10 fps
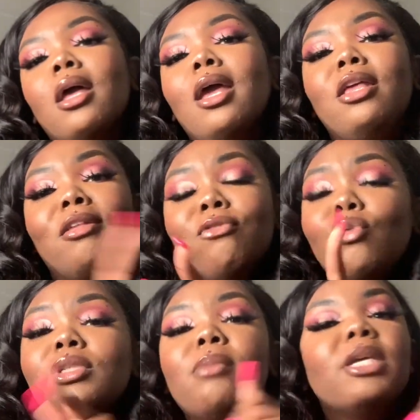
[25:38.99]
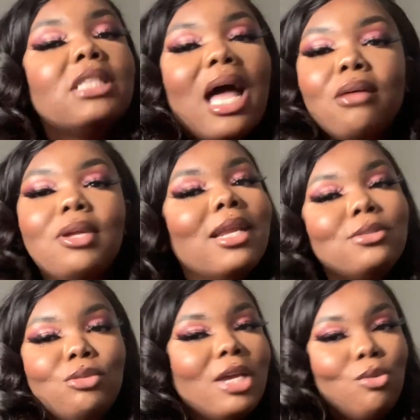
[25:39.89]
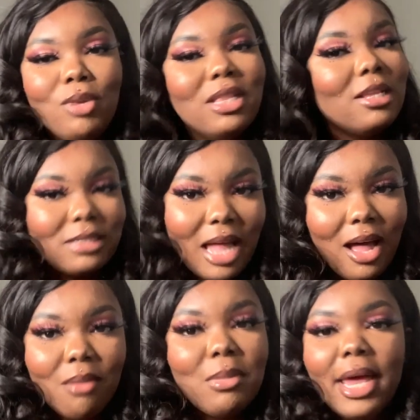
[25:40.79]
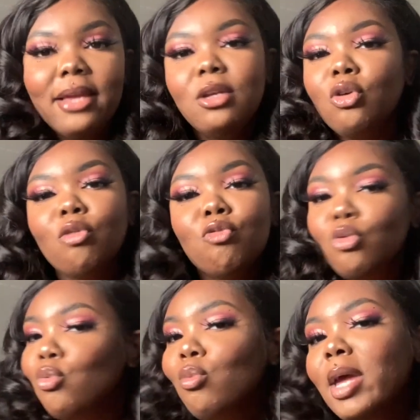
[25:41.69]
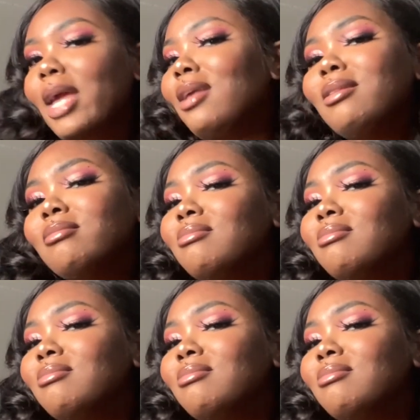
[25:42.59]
and if you was a bitch that out there that do that, you need to stop. Like, you're rude and